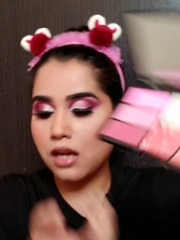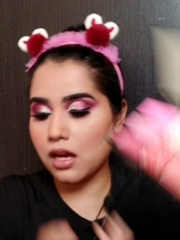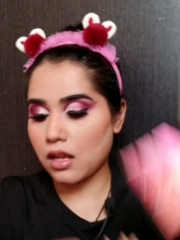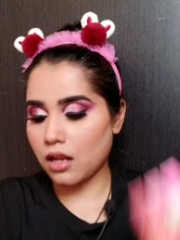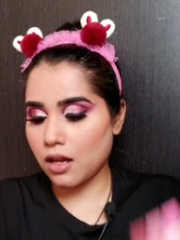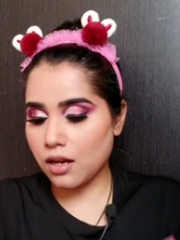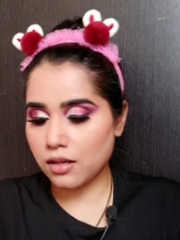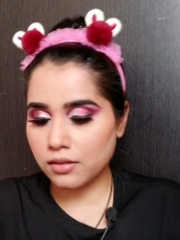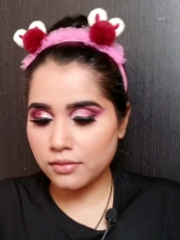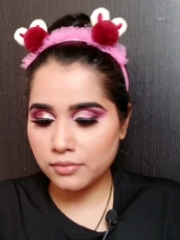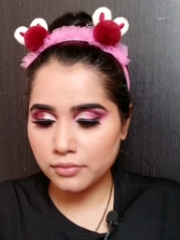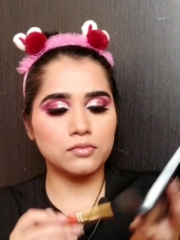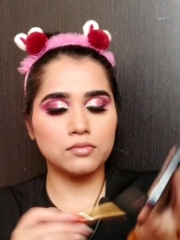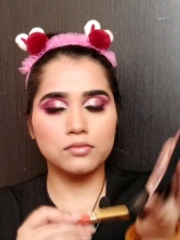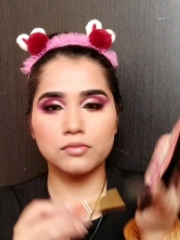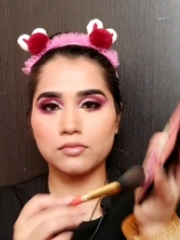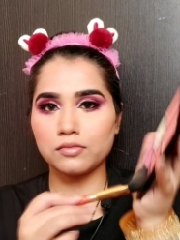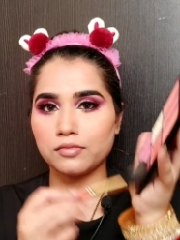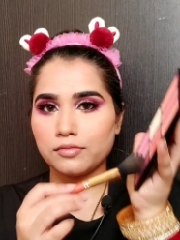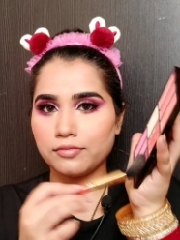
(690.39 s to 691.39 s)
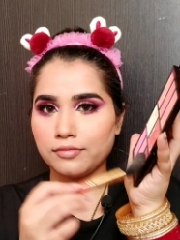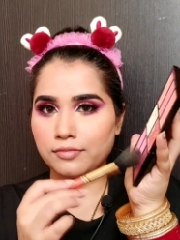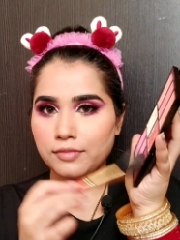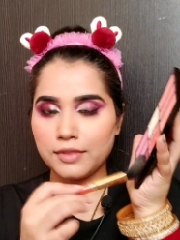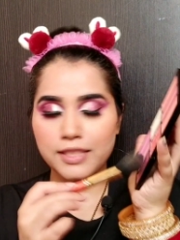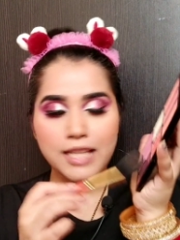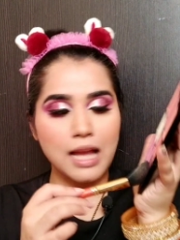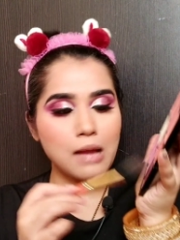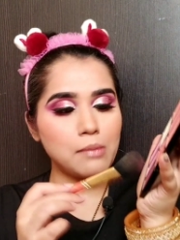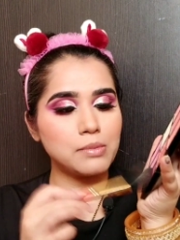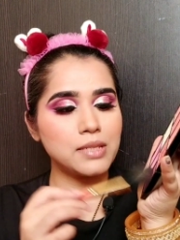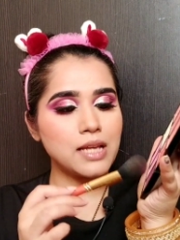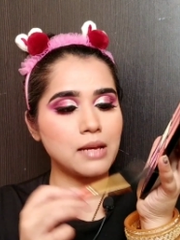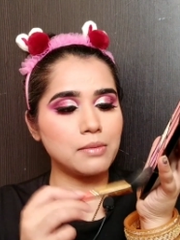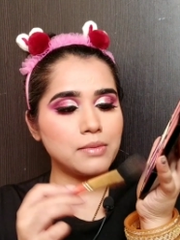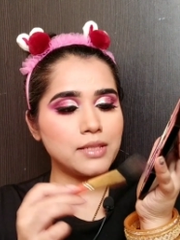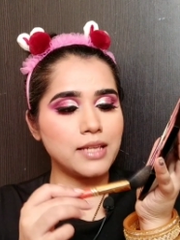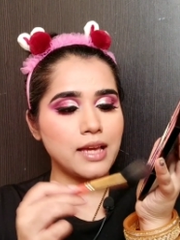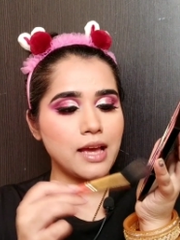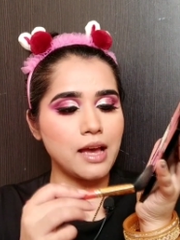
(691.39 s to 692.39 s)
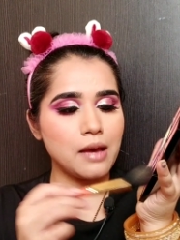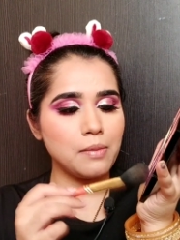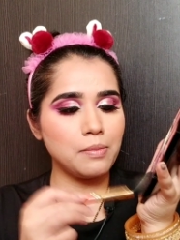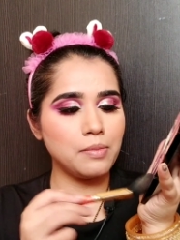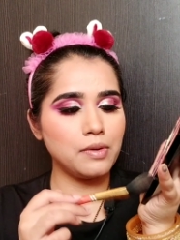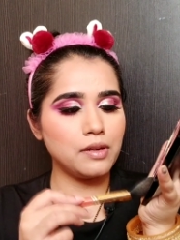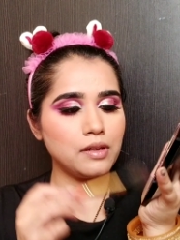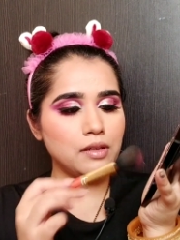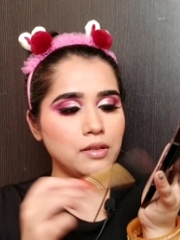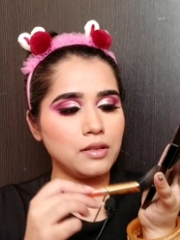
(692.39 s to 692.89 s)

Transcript: color. Tap tap tap.